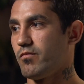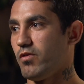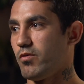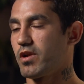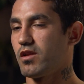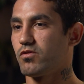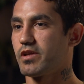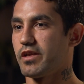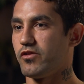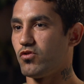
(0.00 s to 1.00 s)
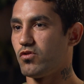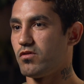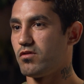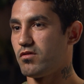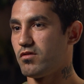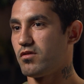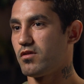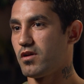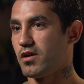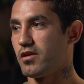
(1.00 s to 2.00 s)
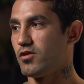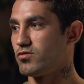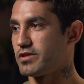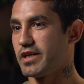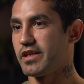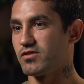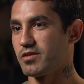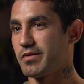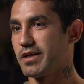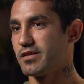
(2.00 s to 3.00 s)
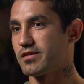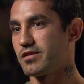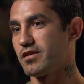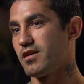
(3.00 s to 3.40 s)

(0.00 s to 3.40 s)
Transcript: When I looked at the door, and who was standing was the police.